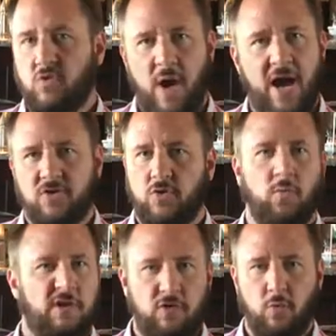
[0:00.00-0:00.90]
crash, or
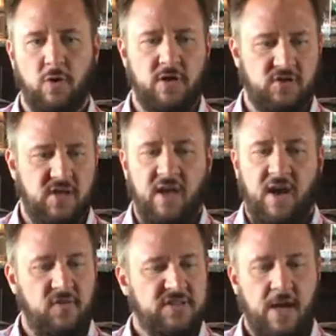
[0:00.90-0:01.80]
whatever your word is.
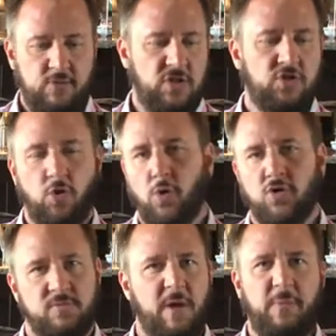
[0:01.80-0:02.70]
Every time she
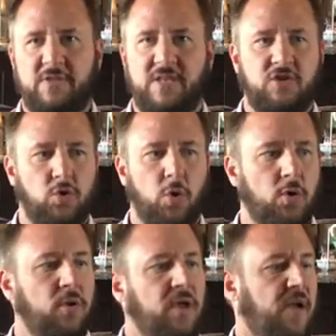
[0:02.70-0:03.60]
chortles, maybe you say
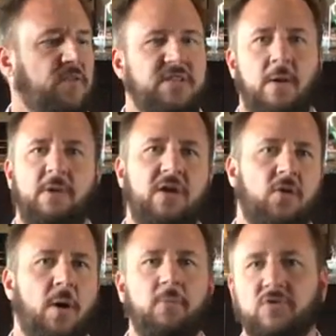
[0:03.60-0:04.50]
chortle. Every time he
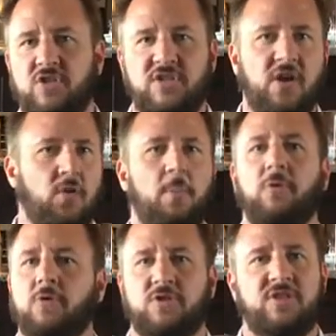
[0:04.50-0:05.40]
grumbles, you say
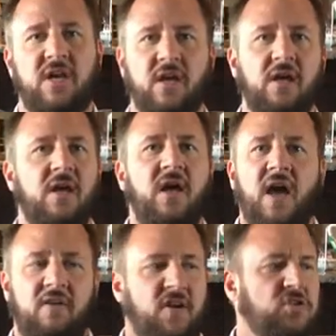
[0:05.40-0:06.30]
grumble or sing.
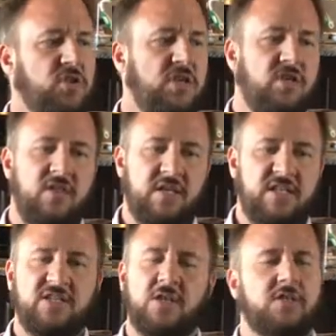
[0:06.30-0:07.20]
And eventually,
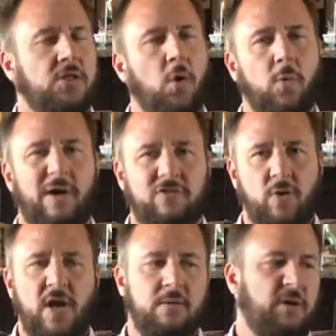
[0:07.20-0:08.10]
it is a slower way of
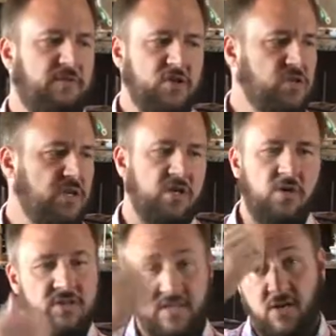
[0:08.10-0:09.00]
training, but eventually
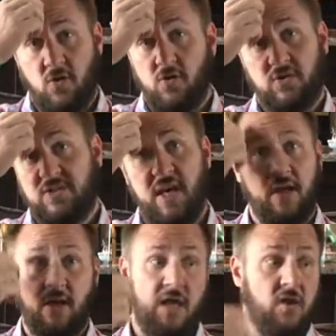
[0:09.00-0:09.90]
you can say
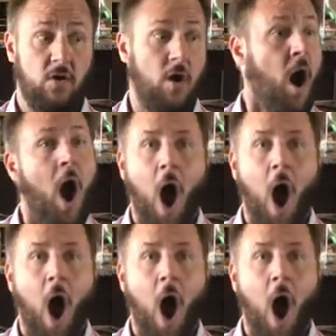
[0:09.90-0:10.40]
sing, and he'll go,